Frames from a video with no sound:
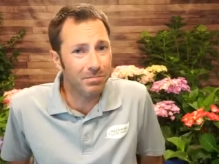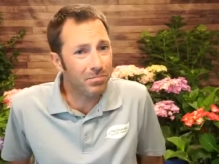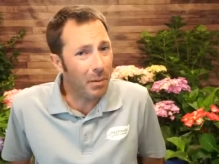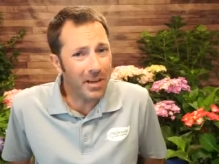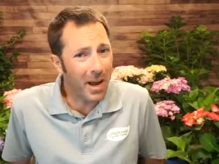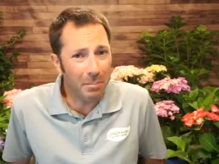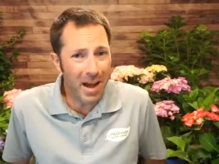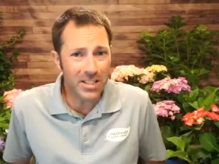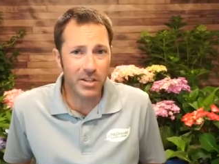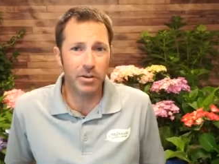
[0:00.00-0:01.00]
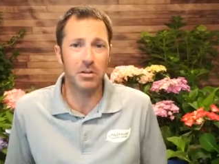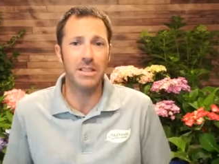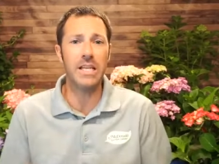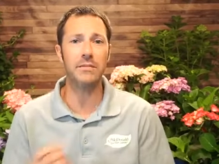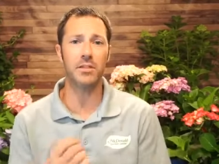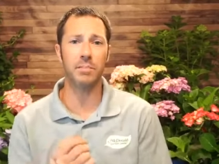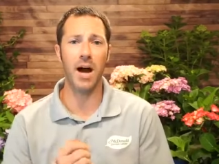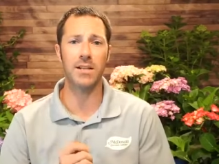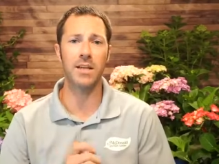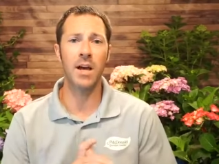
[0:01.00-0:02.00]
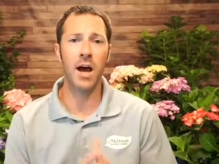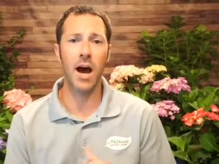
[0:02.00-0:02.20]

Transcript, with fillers: probably not a bacterial leaf spot.